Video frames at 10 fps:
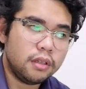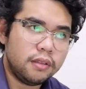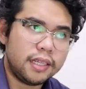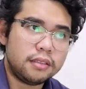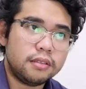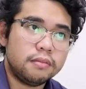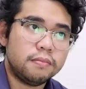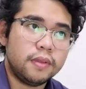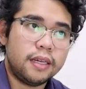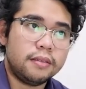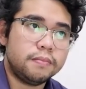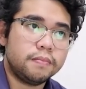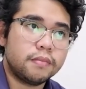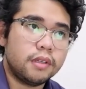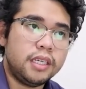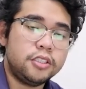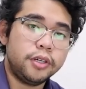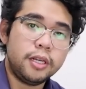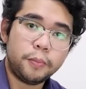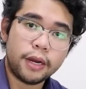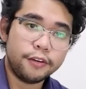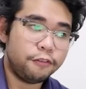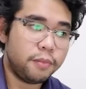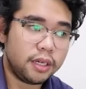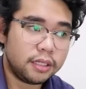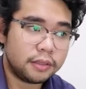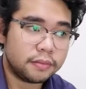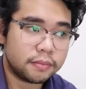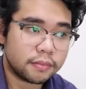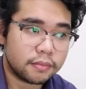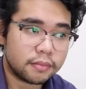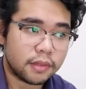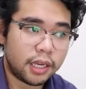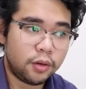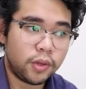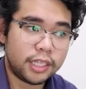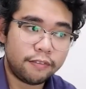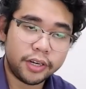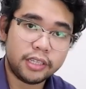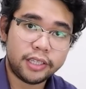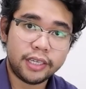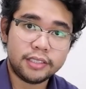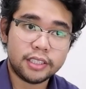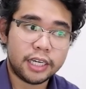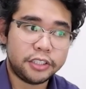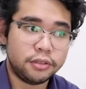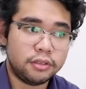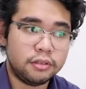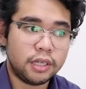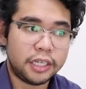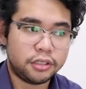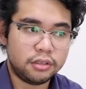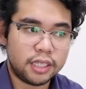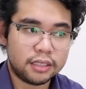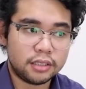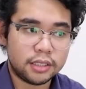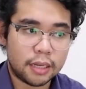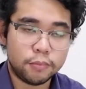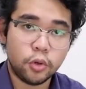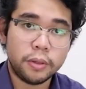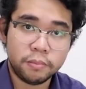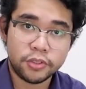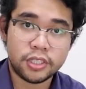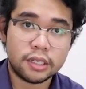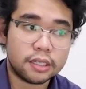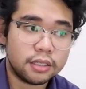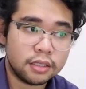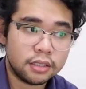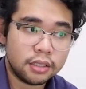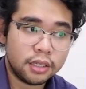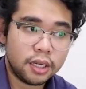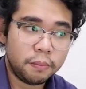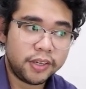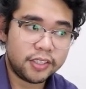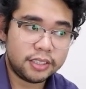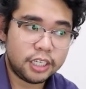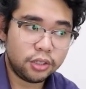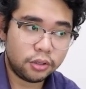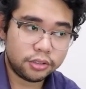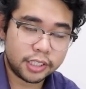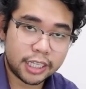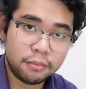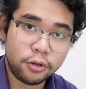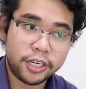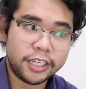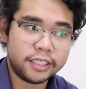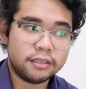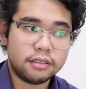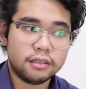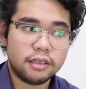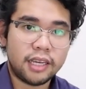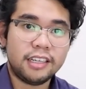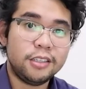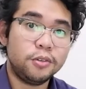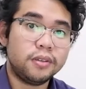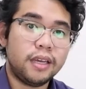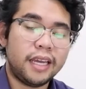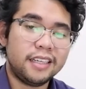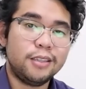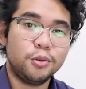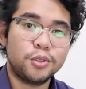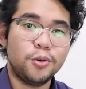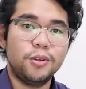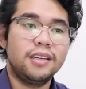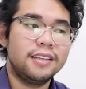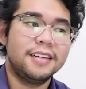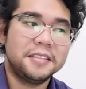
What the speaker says: that he's really proud of me and whatever it takes, I should not stop doing music because he knows that I'm good at it and it looks cool.